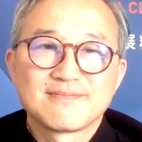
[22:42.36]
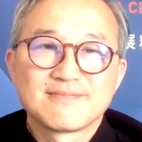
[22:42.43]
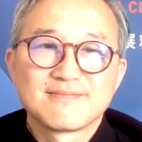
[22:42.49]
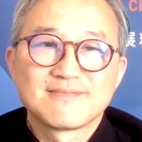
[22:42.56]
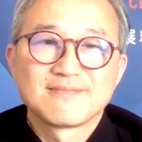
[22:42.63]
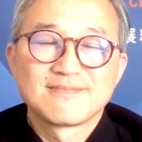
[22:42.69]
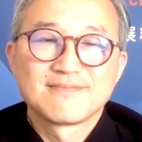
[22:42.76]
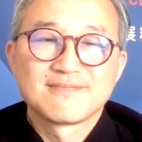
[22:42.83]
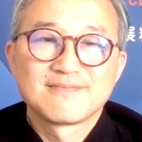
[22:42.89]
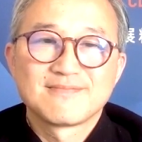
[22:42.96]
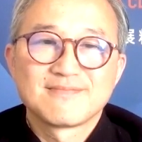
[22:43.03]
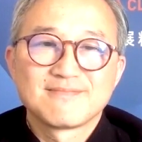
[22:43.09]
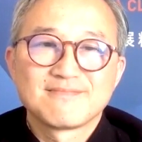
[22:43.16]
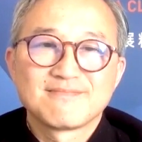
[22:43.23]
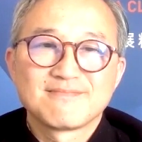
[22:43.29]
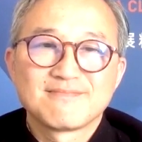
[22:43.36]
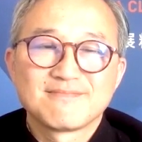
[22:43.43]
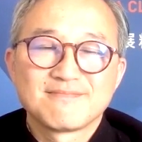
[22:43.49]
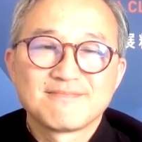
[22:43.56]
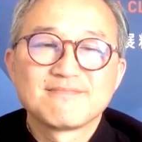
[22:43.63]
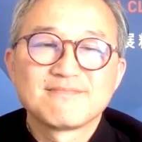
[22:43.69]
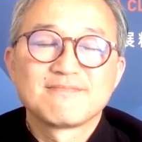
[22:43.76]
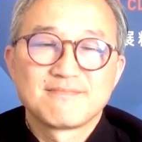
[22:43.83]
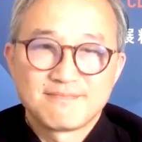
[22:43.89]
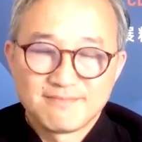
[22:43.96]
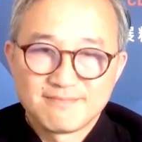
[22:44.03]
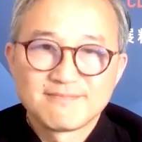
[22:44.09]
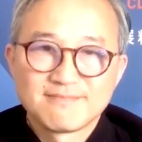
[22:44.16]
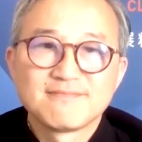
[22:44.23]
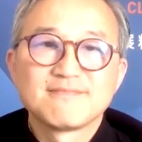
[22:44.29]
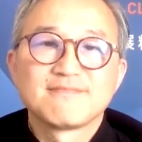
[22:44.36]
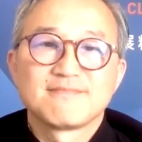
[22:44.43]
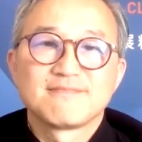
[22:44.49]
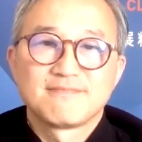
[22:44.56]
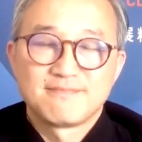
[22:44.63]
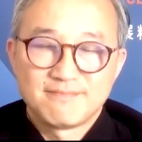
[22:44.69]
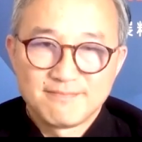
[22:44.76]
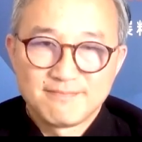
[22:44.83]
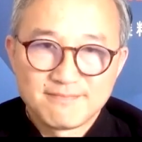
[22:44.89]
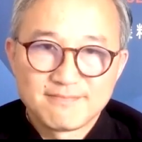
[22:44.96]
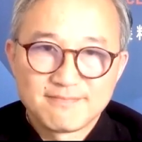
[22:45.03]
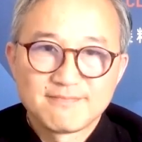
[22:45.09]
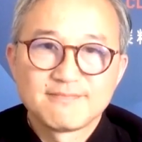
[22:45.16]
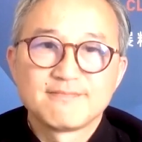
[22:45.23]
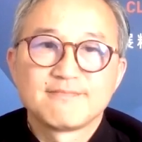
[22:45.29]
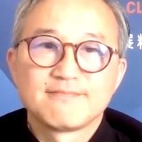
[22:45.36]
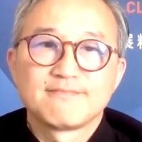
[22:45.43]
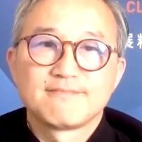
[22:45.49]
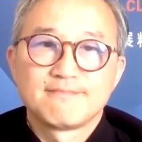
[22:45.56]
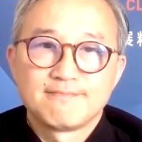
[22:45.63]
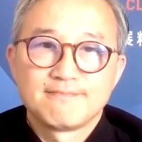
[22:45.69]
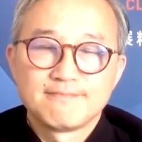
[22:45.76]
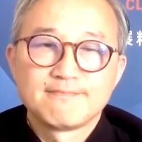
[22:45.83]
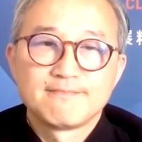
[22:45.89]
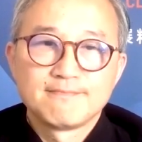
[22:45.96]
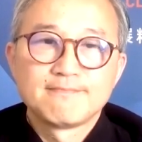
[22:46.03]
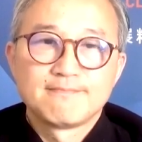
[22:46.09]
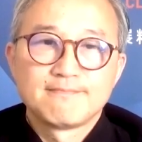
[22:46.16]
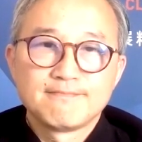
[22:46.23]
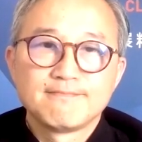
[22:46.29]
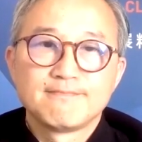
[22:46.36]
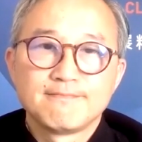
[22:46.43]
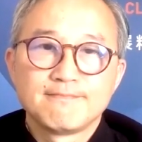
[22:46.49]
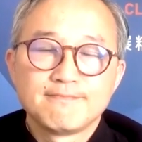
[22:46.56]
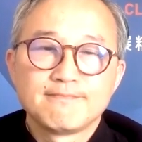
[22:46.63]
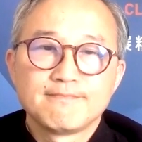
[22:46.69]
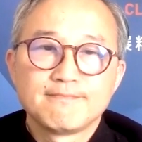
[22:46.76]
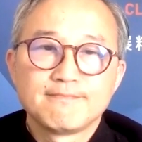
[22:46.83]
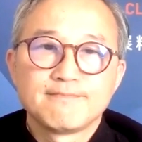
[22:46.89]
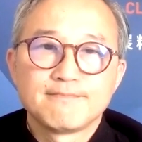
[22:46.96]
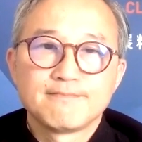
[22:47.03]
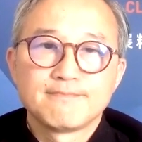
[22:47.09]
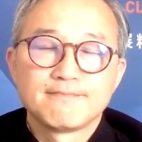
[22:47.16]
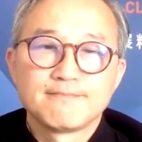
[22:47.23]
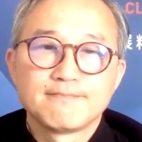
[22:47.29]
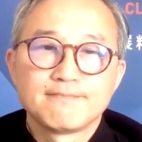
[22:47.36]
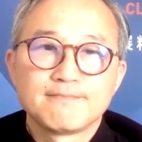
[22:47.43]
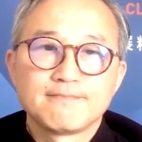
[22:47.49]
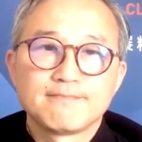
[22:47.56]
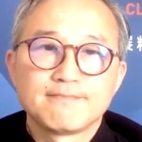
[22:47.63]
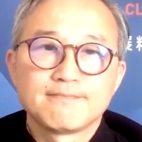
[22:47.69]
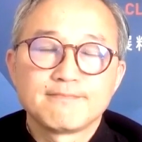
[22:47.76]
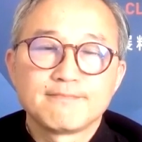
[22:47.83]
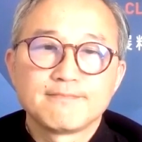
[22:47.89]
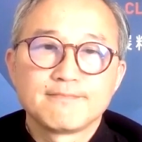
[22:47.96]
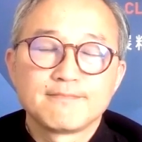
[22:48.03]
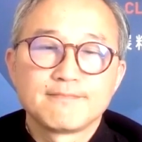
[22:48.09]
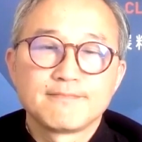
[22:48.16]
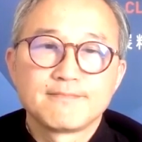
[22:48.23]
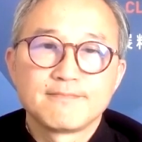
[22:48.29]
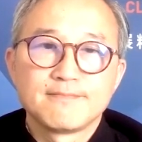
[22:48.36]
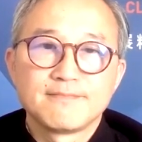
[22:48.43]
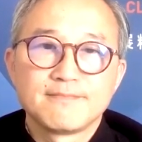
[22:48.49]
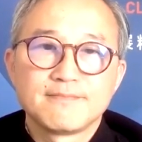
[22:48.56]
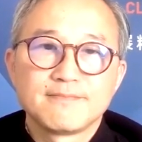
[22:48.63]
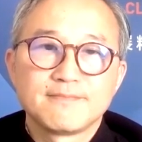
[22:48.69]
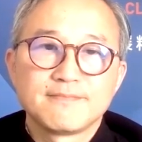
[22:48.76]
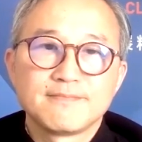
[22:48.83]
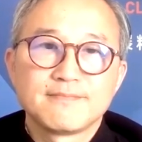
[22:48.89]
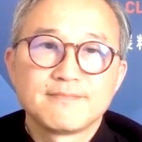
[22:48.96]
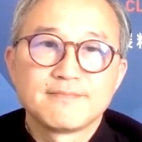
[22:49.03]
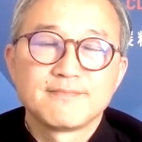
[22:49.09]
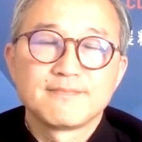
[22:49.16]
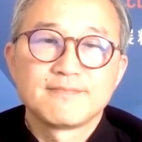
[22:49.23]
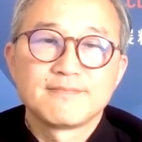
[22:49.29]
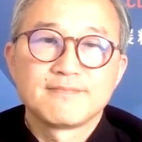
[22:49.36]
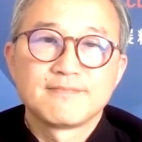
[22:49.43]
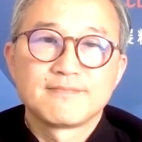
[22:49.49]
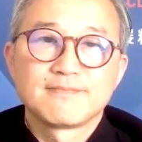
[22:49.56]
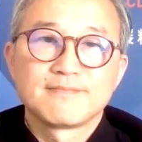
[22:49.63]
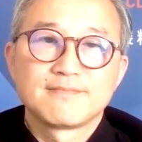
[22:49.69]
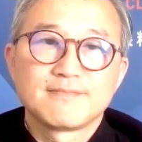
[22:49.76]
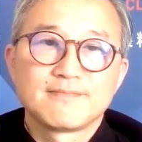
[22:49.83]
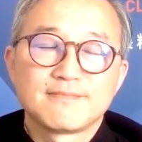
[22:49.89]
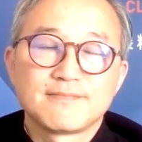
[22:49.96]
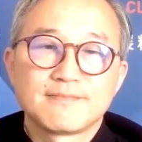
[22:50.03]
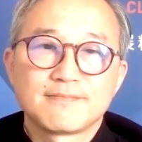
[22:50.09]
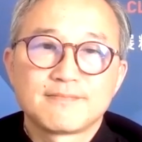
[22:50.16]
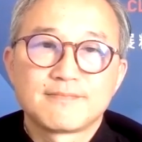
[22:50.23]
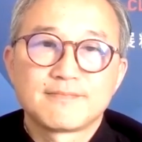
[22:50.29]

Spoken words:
No words are spoken by the person on screen.